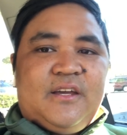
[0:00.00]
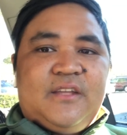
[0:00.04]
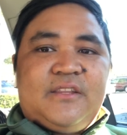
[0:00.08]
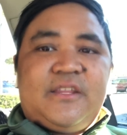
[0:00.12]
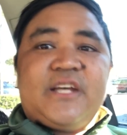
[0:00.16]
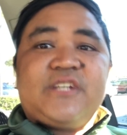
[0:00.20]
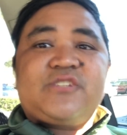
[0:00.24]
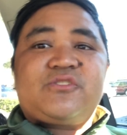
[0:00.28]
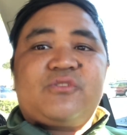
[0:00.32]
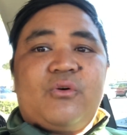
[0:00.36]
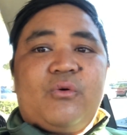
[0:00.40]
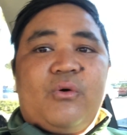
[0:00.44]

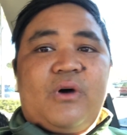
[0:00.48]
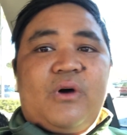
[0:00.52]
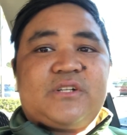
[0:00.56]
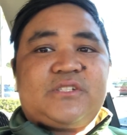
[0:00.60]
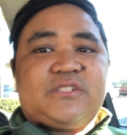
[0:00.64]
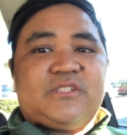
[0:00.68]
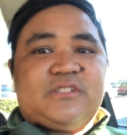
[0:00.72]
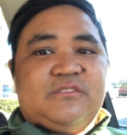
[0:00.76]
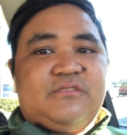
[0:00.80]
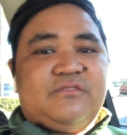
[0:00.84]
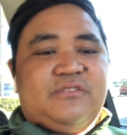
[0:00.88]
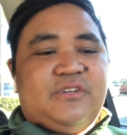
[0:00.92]
Thanks for
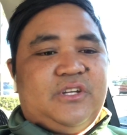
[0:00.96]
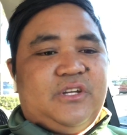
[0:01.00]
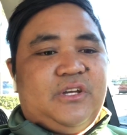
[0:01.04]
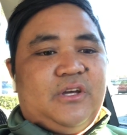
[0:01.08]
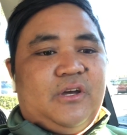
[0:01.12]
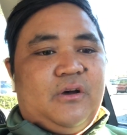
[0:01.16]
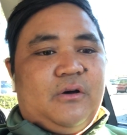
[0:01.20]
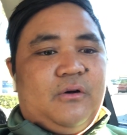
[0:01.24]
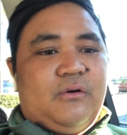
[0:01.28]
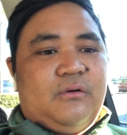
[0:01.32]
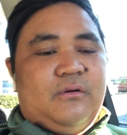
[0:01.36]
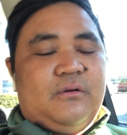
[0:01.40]
watching the
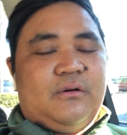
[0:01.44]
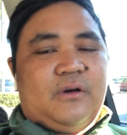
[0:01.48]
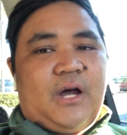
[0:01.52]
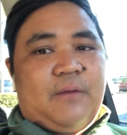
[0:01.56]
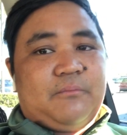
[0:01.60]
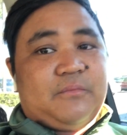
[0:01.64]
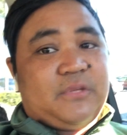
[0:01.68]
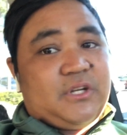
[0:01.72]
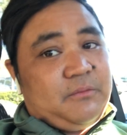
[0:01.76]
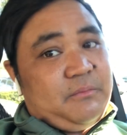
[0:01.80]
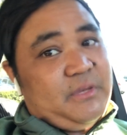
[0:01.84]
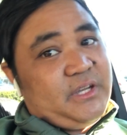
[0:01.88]
video.
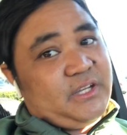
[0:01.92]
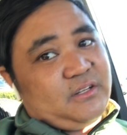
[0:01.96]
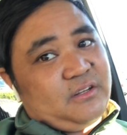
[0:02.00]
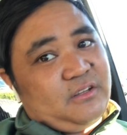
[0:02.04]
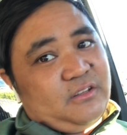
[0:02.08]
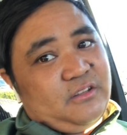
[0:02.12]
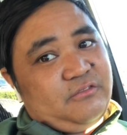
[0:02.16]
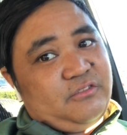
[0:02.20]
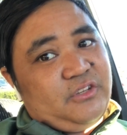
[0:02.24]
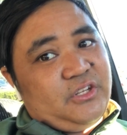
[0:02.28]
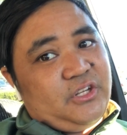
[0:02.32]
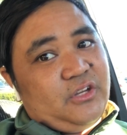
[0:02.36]
I'm gonna make
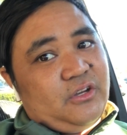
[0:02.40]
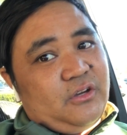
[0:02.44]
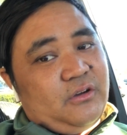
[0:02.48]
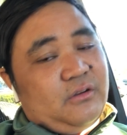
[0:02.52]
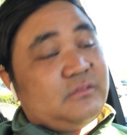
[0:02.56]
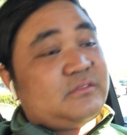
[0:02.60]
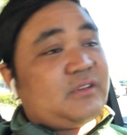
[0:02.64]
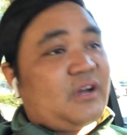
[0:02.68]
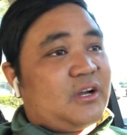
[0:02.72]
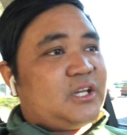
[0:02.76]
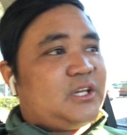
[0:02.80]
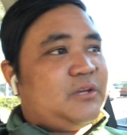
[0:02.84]
another
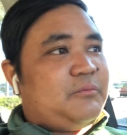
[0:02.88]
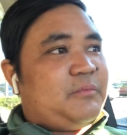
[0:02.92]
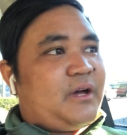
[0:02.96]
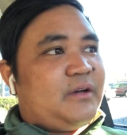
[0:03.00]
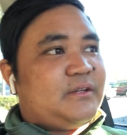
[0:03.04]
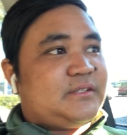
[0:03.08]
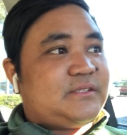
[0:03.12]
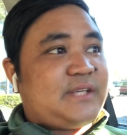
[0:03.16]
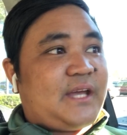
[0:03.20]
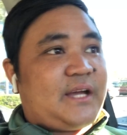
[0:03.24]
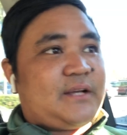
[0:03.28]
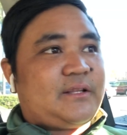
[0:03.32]
video talking
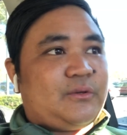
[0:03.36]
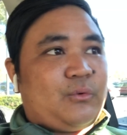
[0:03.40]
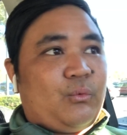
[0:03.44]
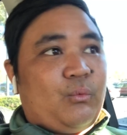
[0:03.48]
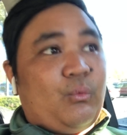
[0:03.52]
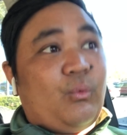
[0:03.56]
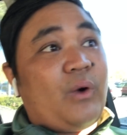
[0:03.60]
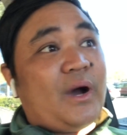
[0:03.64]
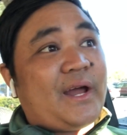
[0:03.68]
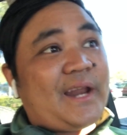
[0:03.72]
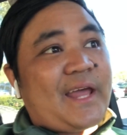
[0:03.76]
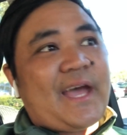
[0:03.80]
about exactly
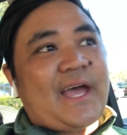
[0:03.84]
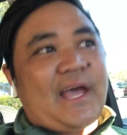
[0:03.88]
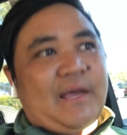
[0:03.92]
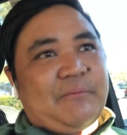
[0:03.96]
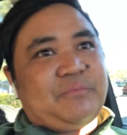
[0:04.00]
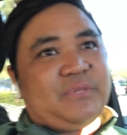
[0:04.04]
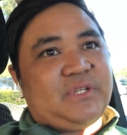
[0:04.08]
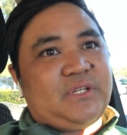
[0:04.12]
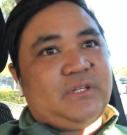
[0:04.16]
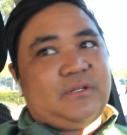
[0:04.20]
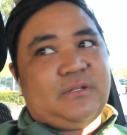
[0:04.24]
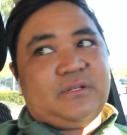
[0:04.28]
what
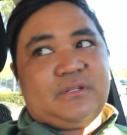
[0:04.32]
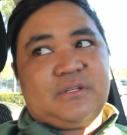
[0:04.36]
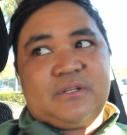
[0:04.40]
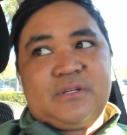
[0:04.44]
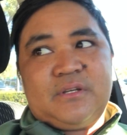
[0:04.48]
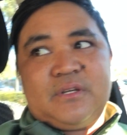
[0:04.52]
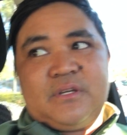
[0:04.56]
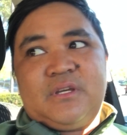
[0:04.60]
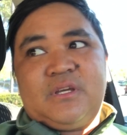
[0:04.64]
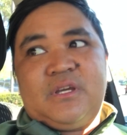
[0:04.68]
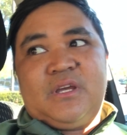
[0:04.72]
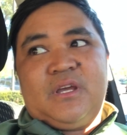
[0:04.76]
happened
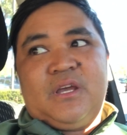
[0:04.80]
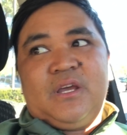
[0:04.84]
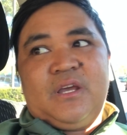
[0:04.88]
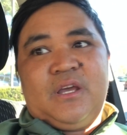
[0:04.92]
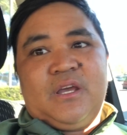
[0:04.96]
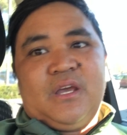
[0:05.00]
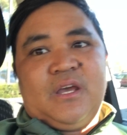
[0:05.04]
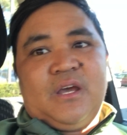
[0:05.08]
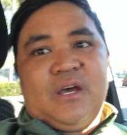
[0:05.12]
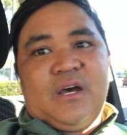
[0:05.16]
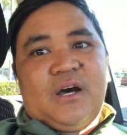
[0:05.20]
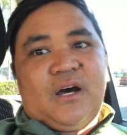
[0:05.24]

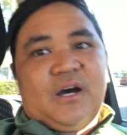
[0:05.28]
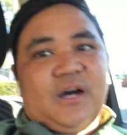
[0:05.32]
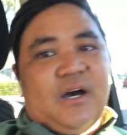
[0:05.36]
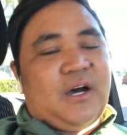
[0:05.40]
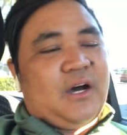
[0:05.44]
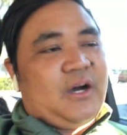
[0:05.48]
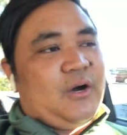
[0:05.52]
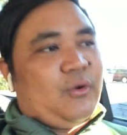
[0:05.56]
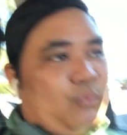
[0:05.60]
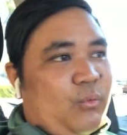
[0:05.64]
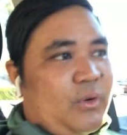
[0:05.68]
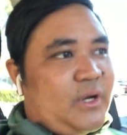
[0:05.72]

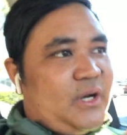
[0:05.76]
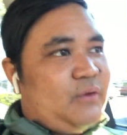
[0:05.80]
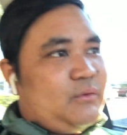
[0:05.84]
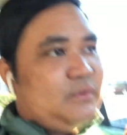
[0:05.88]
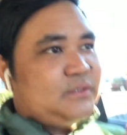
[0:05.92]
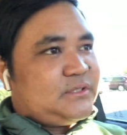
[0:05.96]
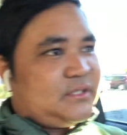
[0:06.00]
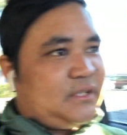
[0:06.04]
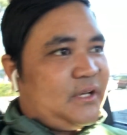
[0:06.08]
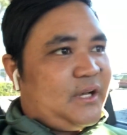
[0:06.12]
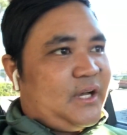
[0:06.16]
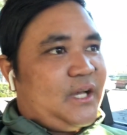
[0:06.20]
when I
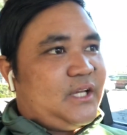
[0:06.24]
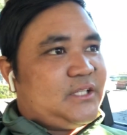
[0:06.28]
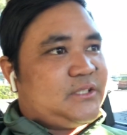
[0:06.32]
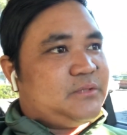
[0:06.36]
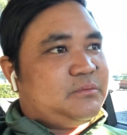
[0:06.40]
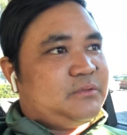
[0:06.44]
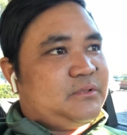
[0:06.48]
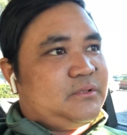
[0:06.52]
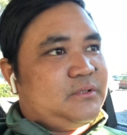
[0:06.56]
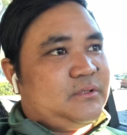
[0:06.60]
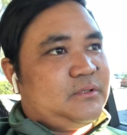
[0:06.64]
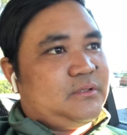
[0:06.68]
went to the
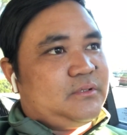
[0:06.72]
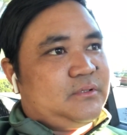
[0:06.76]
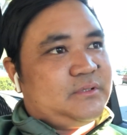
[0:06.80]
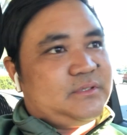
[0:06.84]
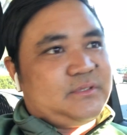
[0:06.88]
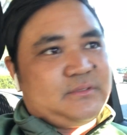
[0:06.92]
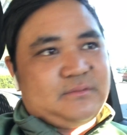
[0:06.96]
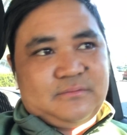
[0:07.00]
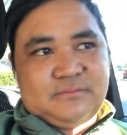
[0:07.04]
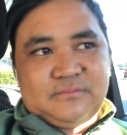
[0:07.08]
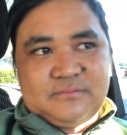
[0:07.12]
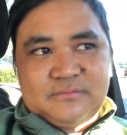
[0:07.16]
hospital
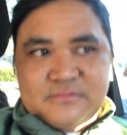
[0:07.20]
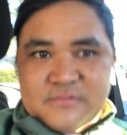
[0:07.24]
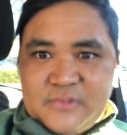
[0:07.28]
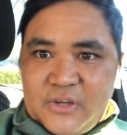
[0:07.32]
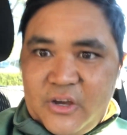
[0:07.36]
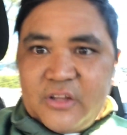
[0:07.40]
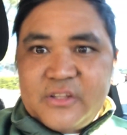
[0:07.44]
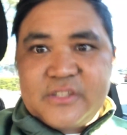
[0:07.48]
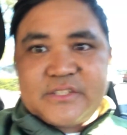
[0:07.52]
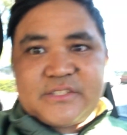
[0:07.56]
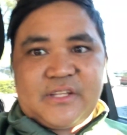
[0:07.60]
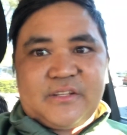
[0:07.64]
and
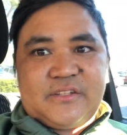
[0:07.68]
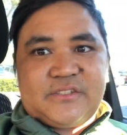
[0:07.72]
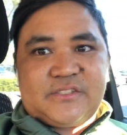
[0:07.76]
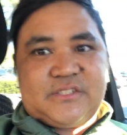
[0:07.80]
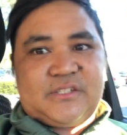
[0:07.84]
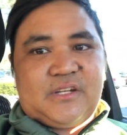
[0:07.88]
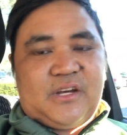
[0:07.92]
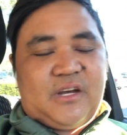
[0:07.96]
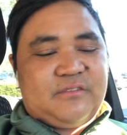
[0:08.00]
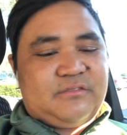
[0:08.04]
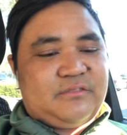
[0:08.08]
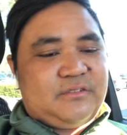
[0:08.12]
all this other
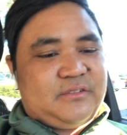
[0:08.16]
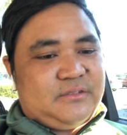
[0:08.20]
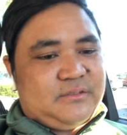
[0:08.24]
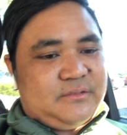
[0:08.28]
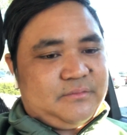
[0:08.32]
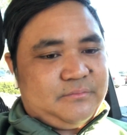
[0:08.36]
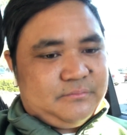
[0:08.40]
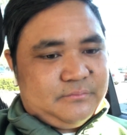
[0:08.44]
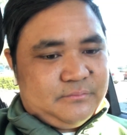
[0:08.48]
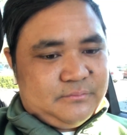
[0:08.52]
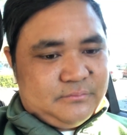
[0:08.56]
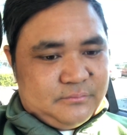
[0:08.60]
stuff,
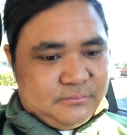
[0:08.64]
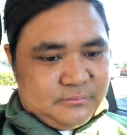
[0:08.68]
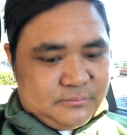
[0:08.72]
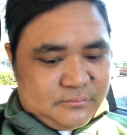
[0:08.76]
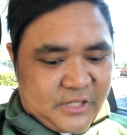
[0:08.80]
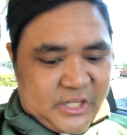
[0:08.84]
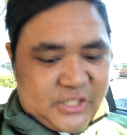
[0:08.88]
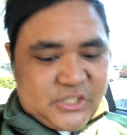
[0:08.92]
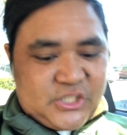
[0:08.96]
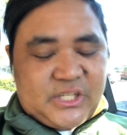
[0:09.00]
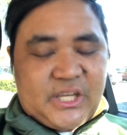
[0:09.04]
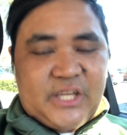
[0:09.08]
and
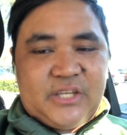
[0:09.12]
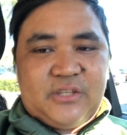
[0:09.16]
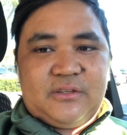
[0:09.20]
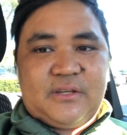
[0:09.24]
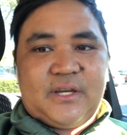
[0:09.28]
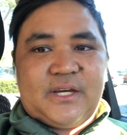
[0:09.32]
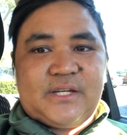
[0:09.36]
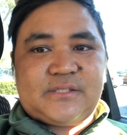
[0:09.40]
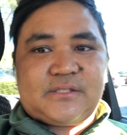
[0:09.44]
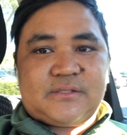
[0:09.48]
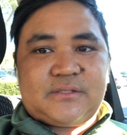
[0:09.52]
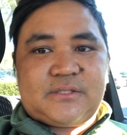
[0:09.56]
educate you
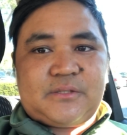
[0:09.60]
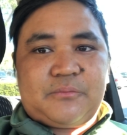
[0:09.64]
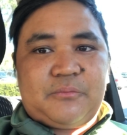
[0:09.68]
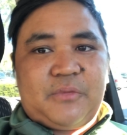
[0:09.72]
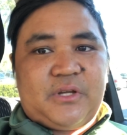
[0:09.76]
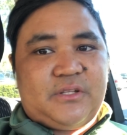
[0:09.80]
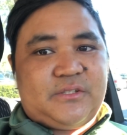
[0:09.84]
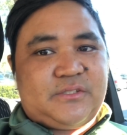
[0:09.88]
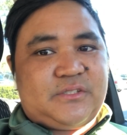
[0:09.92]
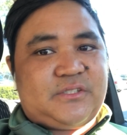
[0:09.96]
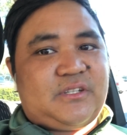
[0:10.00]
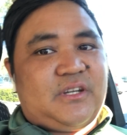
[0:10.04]
guys on some
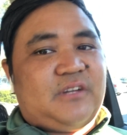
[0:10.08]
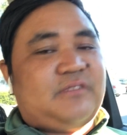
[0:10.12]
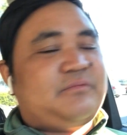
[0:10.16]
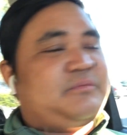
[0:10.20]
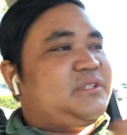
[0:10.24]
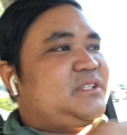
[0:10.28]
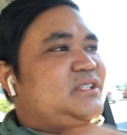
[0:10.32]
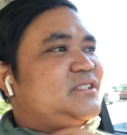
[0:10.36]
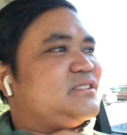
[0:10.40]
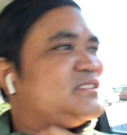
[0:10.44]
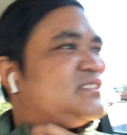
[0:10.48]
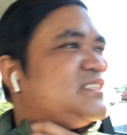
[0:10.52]
other stuff,
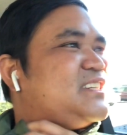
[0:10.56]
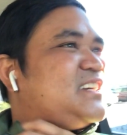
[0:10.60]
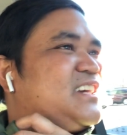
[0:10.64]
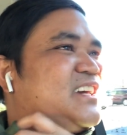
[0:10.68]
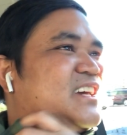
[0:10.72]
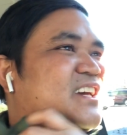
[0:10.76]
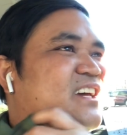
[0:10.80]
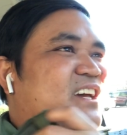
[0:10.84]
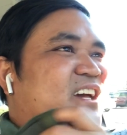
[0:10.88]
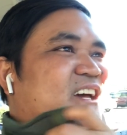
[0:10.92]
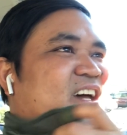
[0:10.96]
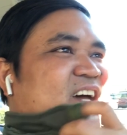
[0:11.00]
because
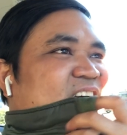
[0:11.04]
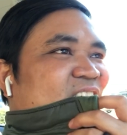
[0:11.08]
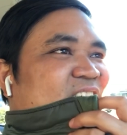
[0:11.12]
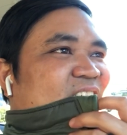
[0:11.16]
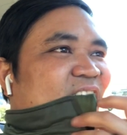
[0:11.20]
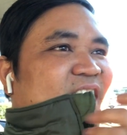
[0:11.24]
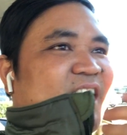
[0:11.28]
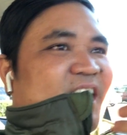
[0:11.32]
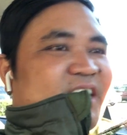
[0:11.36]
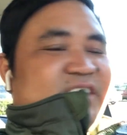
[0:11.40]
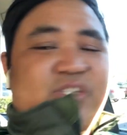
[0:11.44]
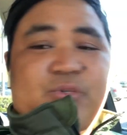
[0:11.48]

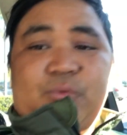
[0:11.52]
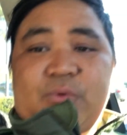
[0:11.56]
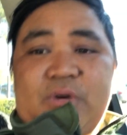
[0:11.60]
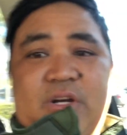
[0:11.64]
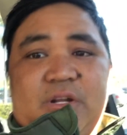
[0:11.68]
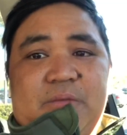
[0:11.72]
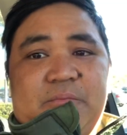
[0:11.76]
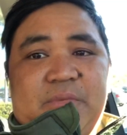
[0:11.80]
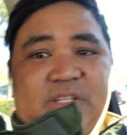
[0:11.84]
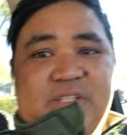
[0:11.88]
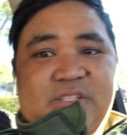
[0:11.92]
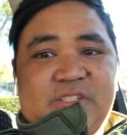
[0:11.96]
I just
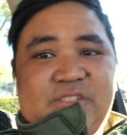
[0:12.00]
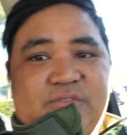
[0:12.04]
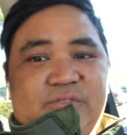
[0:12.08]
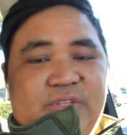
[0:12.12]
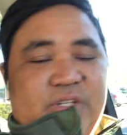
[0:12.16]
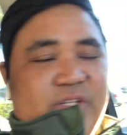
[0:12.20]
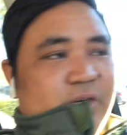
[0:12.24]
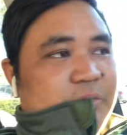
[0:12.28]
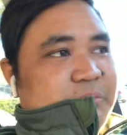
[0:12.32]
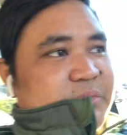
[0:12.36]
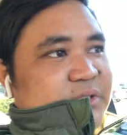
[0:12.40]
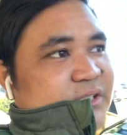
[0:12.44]
wanted to make this
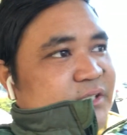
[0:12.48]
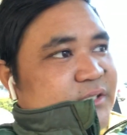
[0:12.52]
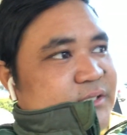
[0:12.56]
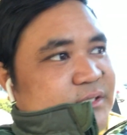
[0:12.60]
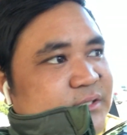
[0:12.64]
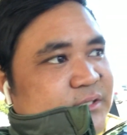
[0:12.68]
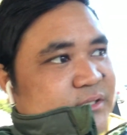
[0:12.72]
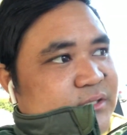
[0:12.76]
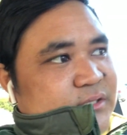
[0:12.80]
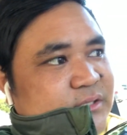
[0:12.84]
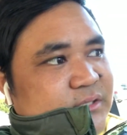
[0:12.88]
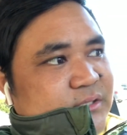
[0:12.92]
video
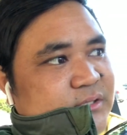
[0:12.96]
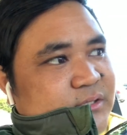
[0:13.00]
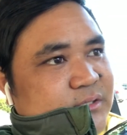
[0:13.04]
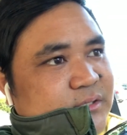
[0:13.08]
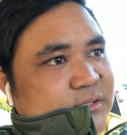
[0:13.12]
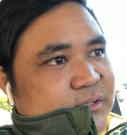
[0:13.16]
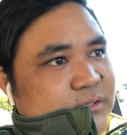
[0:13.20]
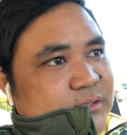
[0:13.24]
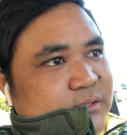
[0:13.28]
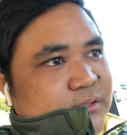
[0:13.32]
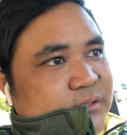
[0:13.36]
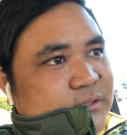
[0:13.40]

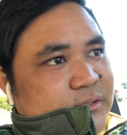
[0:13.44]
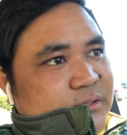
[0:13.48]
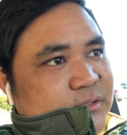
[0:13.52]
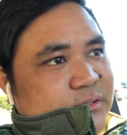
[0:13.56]
because,